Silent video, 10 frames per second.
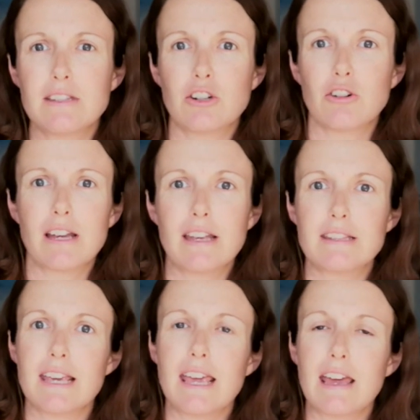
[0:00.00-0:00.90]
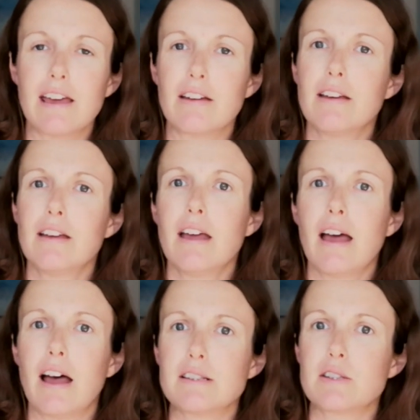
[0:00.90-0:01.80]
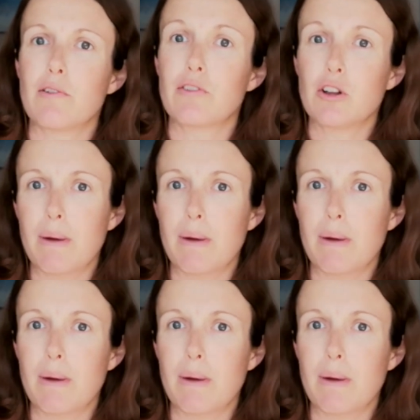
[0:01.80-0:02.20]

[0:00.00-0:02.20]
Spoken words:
degree tear, so I've got